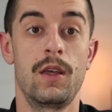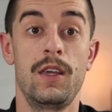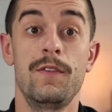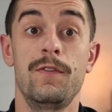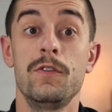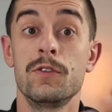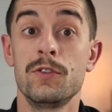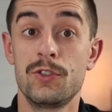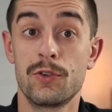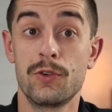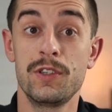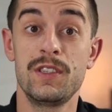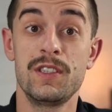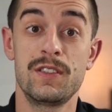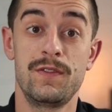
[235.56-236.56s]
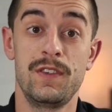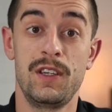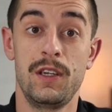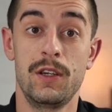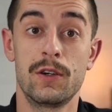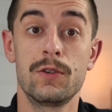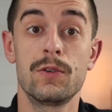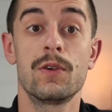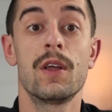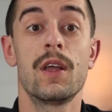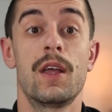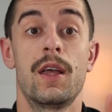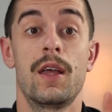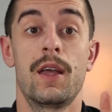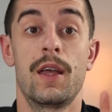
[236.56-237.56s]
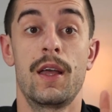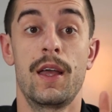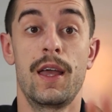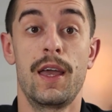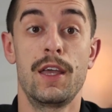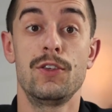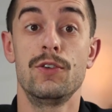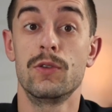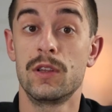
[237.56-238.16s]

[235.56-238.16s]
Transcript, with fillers: If you enjoyed this video and you